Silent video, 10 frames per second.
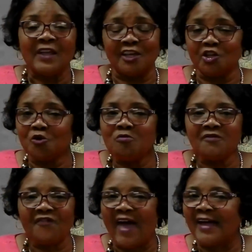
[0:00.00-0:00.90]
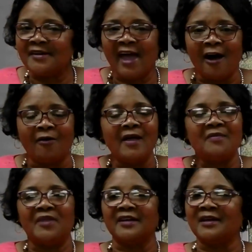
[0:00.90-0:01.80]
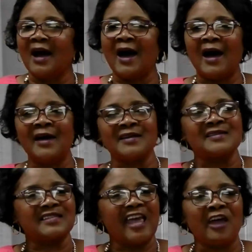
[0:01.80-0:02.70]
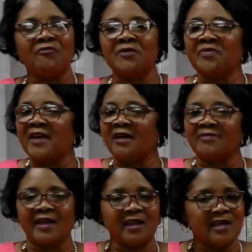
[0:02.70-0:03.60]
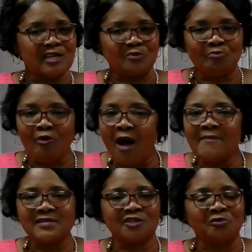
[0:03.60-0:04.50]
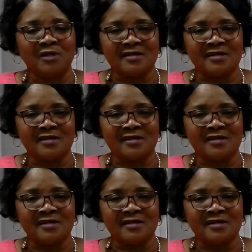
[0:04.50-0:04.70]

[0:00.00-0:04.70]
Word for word: And you will find out that God is everything that He has promised to